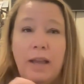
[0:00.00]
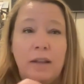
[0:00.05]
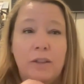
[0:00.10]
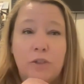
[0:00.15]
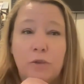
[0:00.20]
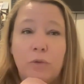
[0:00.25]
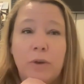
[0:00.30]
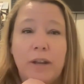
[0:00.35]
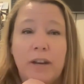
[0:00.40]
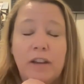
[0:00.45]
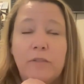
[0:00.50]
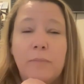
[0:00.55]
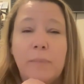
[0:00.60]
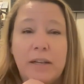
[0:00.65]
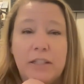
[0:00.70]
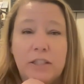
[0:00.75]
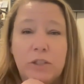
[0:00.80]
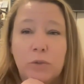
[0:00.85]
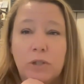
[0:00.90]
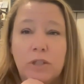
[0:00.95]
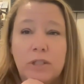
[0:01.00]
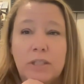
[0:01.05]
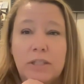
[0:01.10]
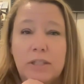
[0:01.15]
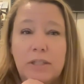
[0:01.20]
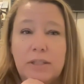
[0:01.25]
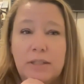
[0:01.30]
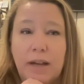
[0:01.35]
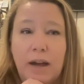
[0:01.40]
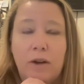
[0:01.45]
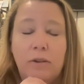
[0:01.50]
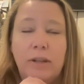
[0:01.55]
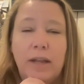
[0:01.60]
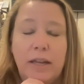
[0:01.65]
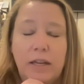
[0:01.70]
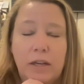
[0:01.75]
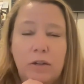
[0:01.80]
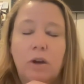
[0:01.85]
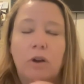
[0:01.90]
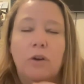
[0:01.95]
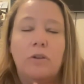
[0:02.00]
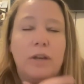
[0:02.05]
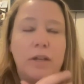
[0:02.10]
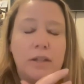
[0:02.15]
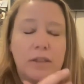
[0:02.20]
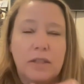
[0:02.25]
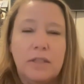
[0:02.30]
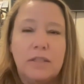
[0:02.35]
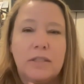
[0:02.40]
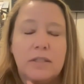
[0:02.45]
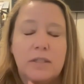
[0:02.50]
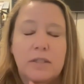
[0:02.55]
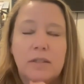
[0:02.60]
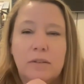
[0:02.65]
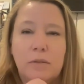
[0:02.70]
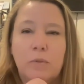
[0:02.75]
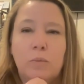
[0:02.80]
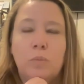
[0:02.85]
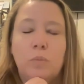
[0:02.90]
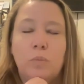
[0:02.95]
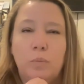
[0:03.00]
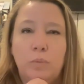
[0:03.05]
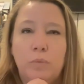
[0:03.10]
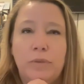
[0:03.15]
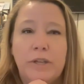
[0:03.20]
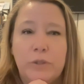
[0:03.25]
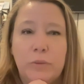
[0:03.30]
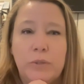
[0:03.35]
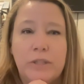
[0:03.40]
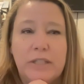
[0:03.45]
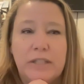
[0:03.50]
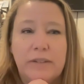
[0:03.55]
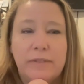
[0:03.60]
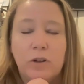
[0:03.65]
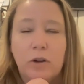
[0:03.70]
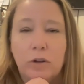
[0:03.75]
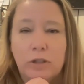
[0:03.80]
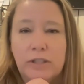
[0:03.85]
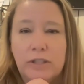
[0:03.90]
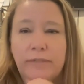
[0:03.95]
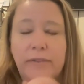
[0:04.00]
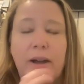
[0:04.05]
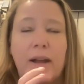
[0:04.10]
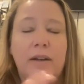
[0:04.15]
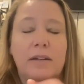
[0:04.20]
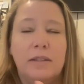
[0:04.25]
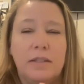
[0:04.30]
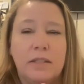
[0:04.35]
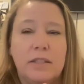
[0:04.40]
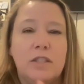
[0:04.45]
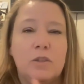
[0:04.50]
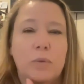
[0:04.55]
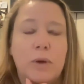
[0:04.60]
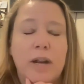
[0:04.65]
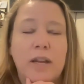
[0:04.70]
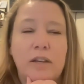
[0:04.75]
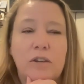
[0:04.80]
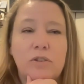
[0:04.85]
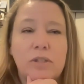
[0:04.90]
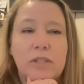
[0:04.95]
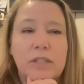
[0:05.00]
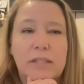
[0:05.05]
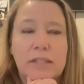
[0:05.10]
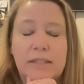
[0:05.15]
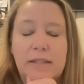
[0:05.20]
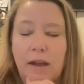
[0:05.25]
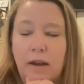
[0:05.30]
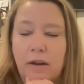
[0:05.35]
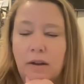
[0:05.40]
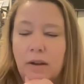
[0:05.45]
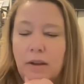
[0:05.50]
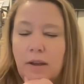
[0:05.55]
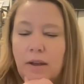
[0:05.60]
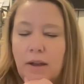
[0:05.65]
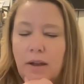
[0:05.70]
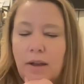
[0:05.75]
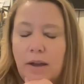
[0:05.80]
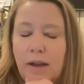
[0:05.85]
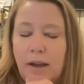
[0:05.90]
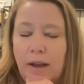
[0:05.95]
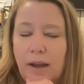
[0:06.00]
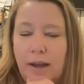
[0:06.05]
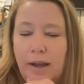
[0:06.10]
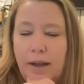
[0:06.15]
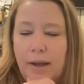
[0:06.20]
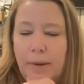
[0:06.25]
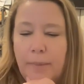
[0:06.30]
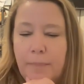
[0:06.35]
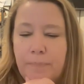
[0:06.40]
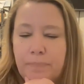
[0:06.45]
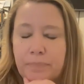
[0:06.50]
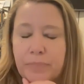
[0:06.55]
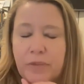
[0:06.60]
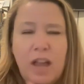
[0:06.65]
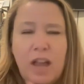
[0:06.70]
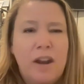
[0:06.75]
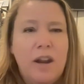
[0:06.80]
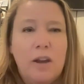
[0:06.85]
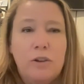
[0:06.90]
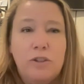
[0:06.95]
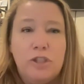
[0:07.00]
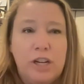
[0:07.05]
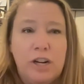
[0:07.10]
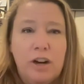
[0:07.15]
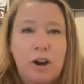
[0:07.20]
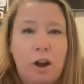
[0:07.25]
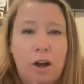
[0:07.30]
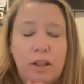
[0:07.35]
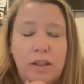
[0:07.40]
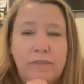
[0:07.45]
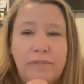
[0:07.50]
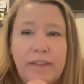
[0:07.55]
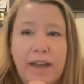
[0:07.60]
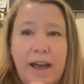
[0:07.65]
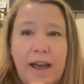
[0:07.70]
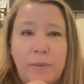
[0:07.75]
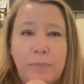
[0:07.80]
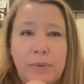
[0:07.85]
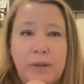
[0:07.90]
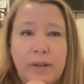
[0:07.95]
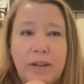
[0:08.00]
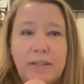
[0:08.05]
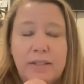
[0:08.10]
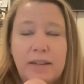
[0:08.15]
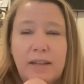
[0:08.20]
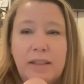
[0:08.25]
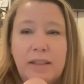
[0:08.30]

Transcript: through any of my sources, I'll let you know, like this was difficult to find and this is what I used instead. And I'll share all of that, because I